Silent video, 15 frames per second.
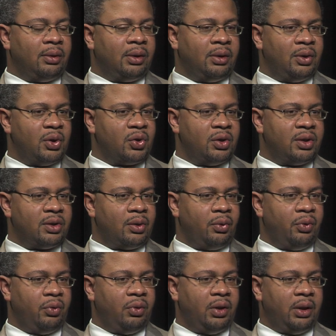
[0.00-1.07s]
condition is so
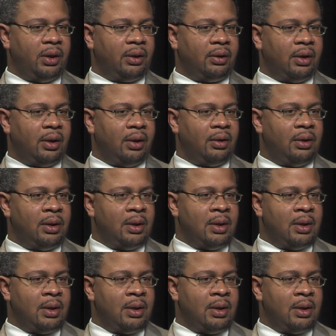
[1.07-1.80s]
unique that